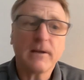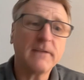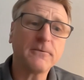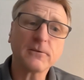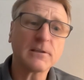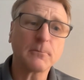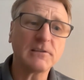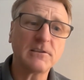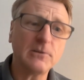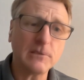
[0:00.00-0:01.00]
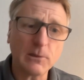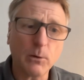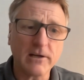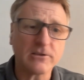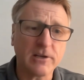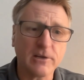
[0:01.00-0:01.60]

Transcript: But if for some reason you did want to share,